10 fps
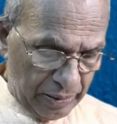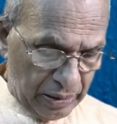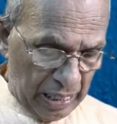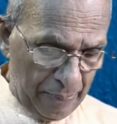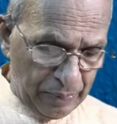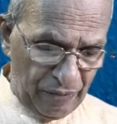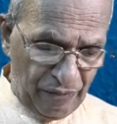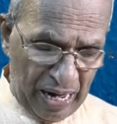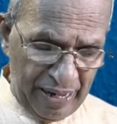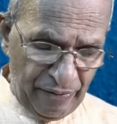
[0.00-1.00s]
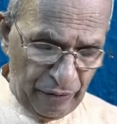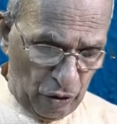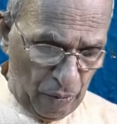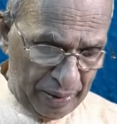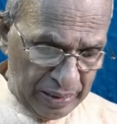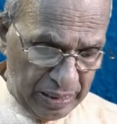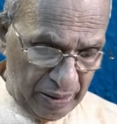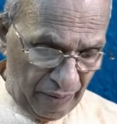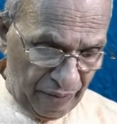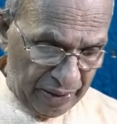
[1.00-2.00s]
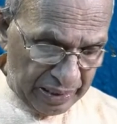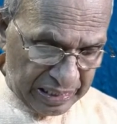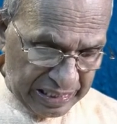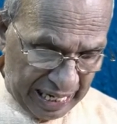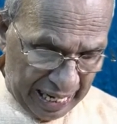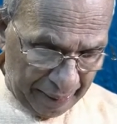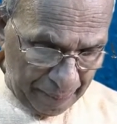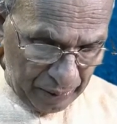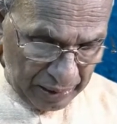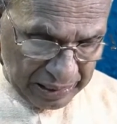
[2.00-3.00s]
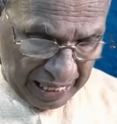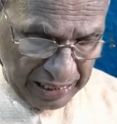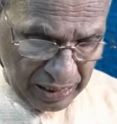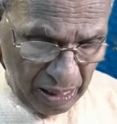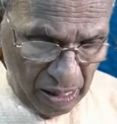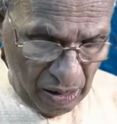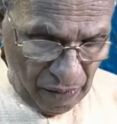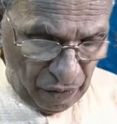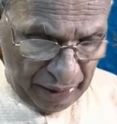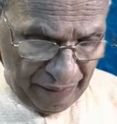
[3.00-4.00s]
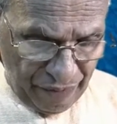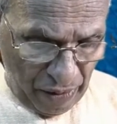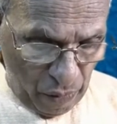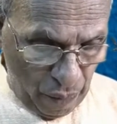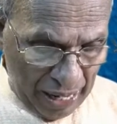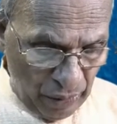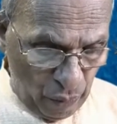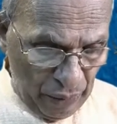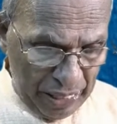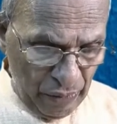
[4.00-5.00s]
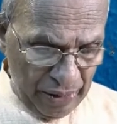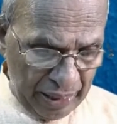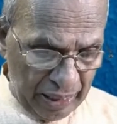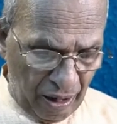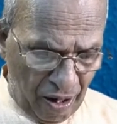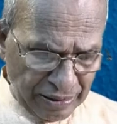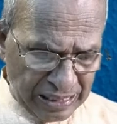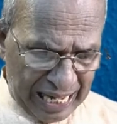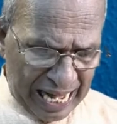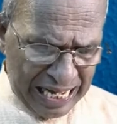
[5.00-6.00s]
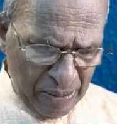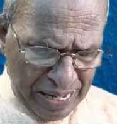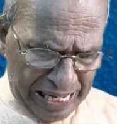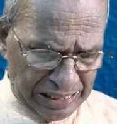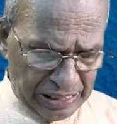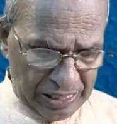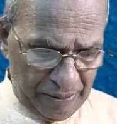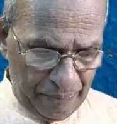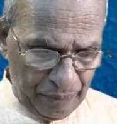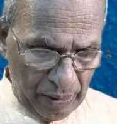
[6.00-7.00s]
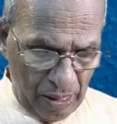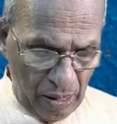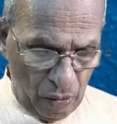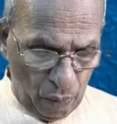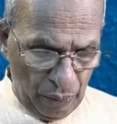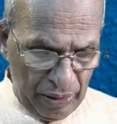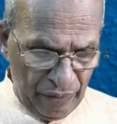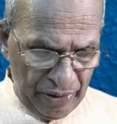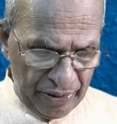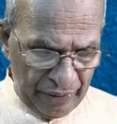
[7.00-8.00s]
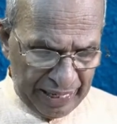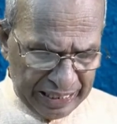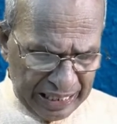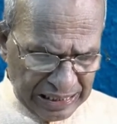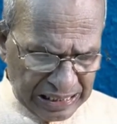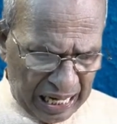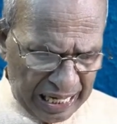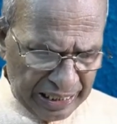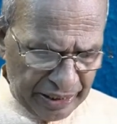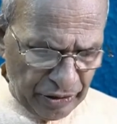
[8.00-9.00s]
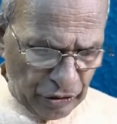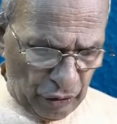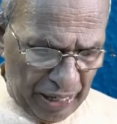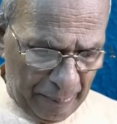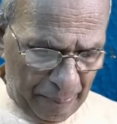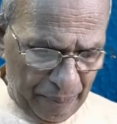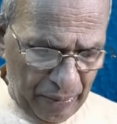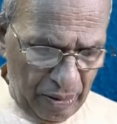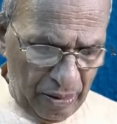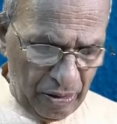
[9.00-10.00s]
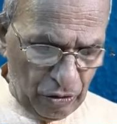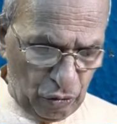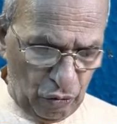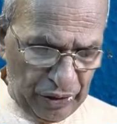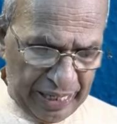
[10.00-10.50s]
Chapter 5 of Romans verse 10. It says, For if when we were God's enemies, we were reconciled to him through the